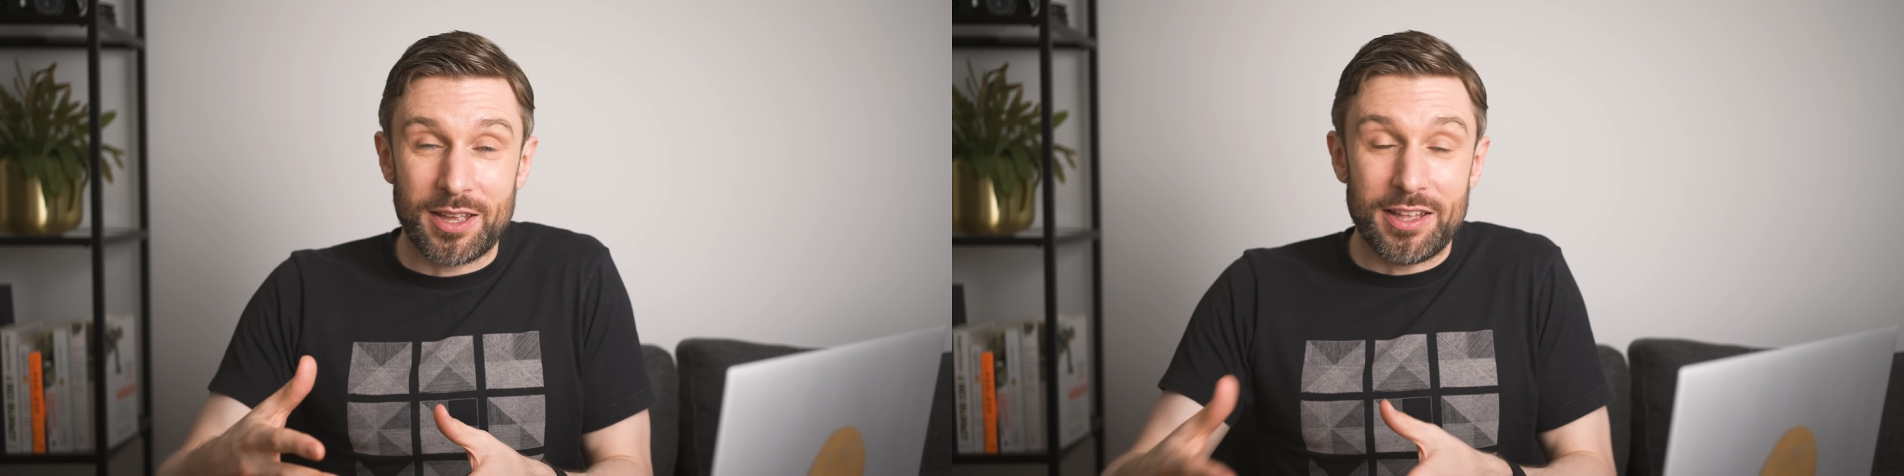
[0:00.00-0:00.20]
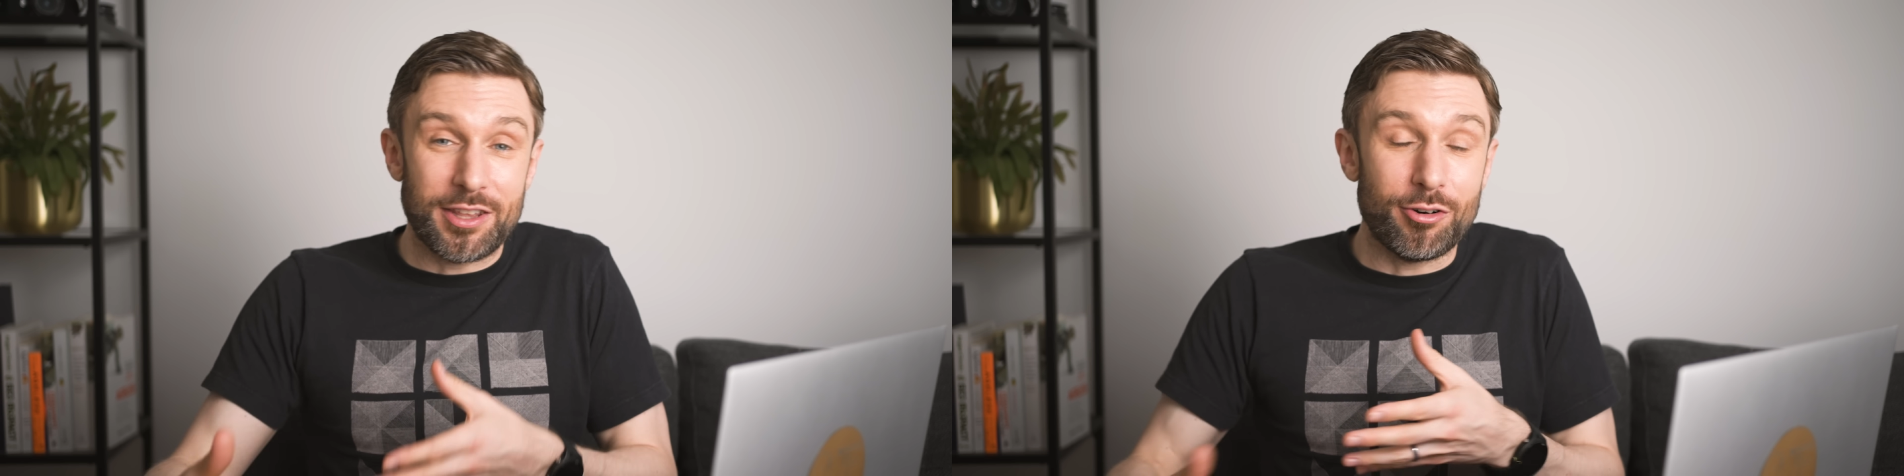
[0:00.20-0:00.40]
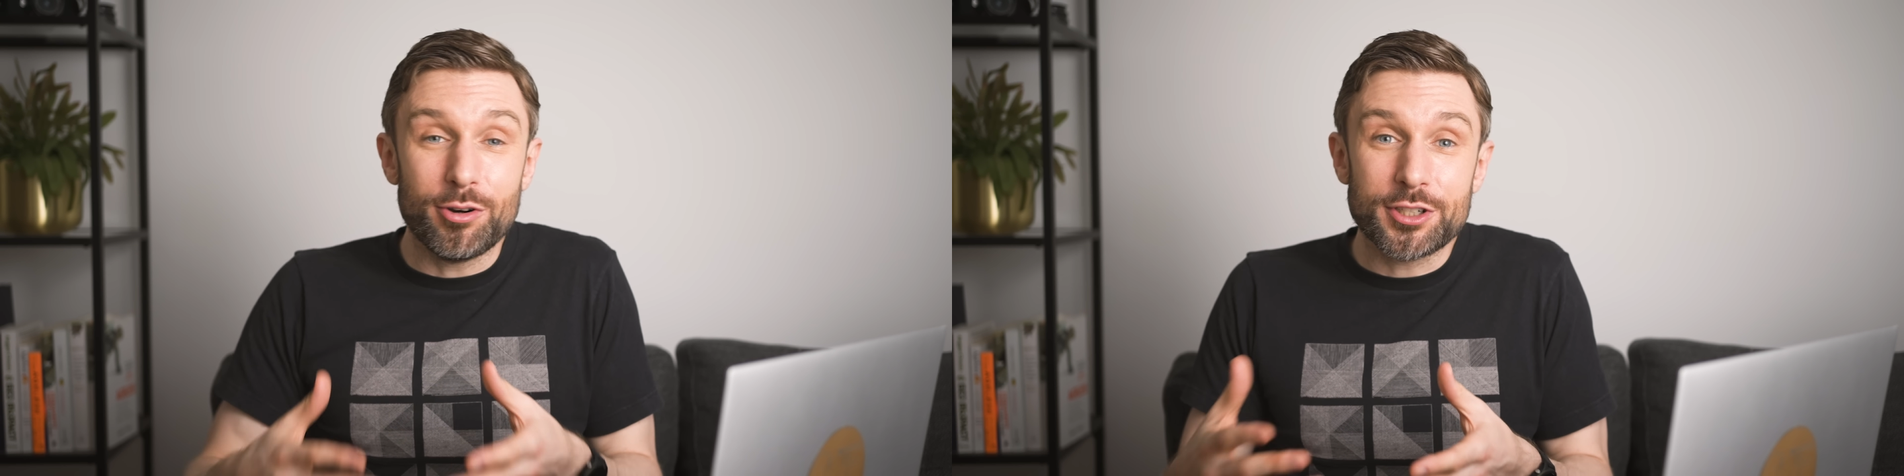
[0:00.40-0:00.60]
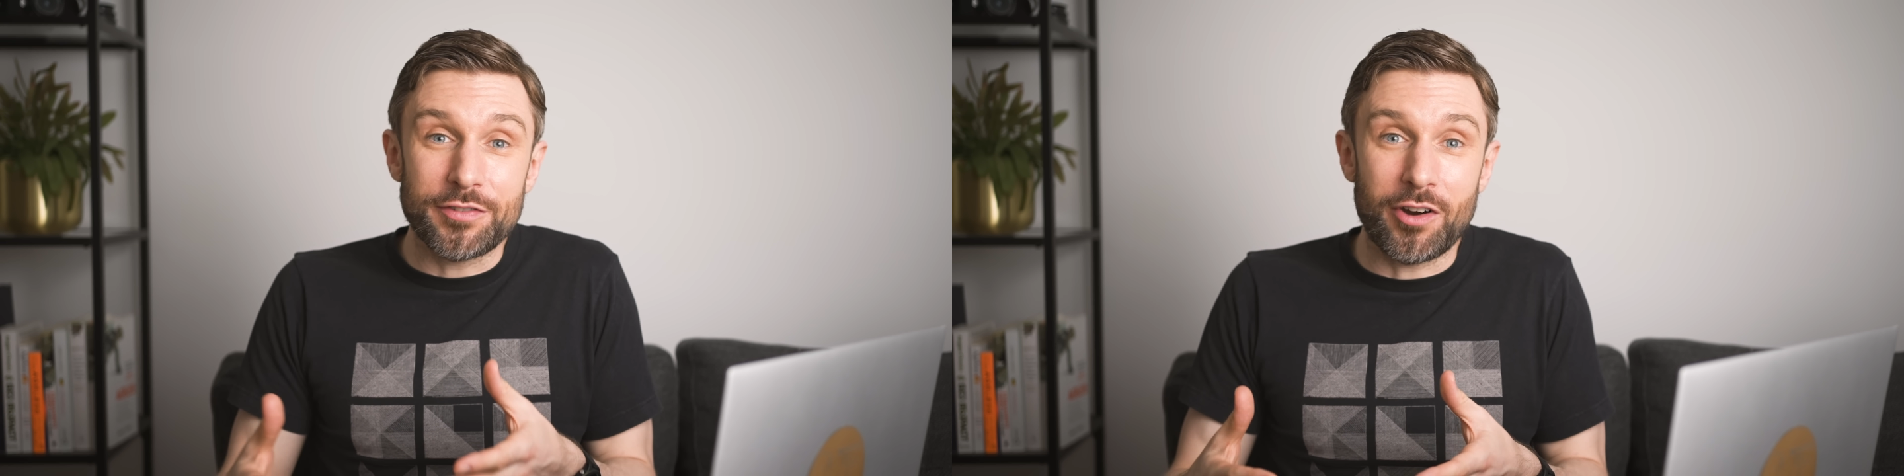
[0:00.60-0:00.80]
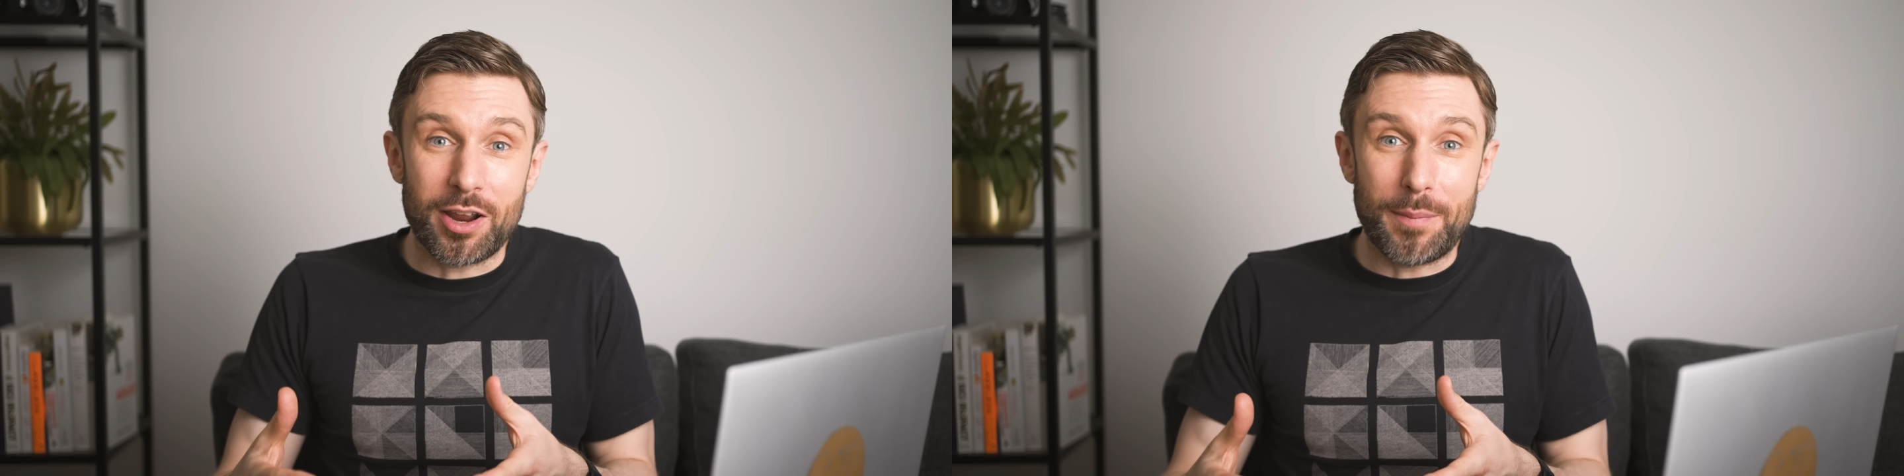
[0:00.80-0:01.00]
They're also
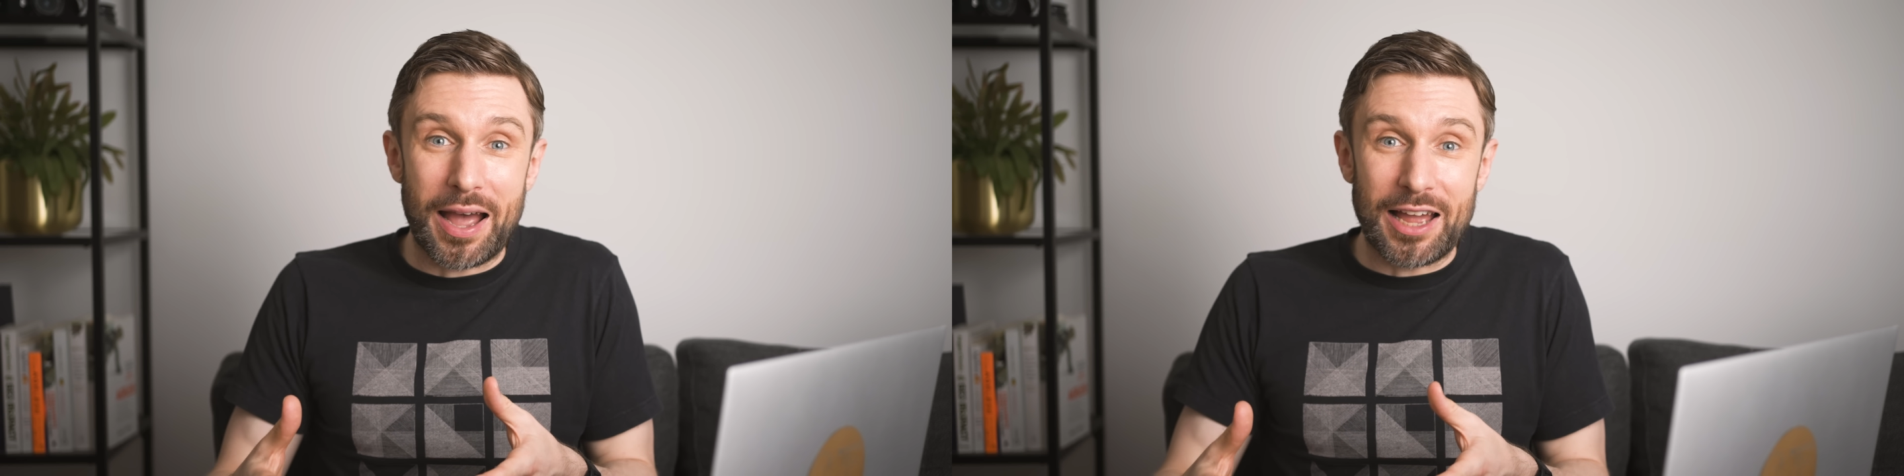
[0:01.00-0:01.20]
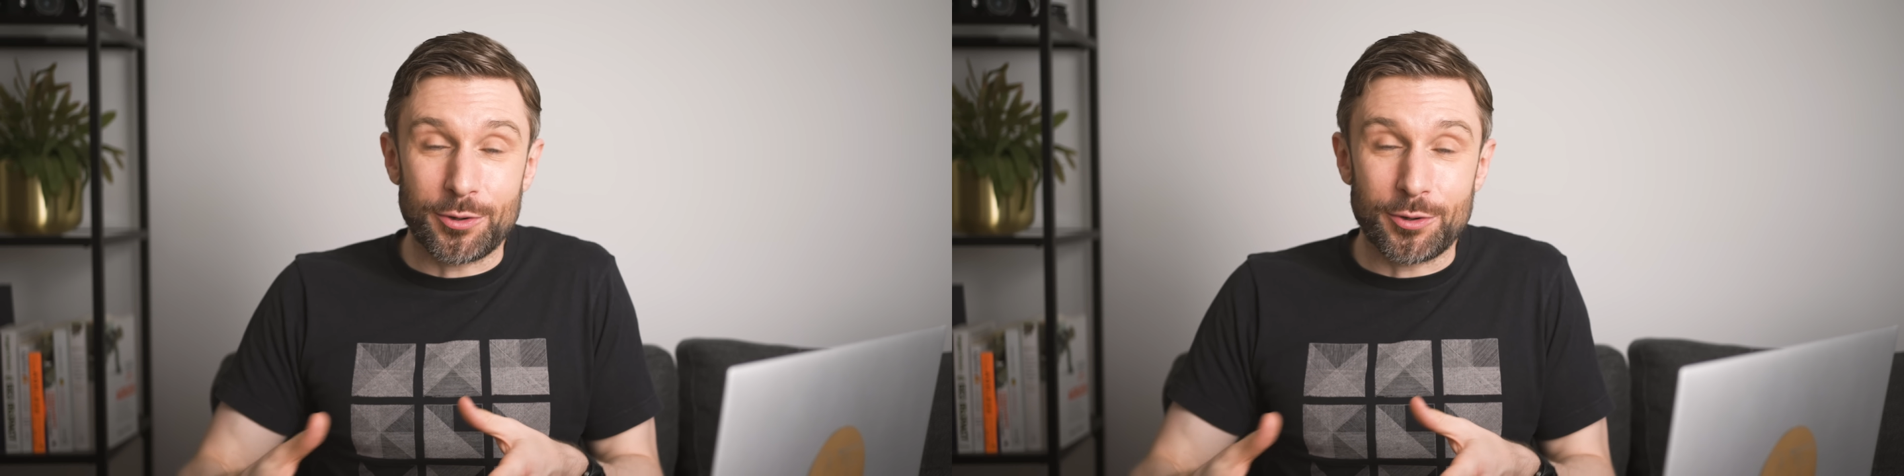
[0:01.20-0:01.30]
very bad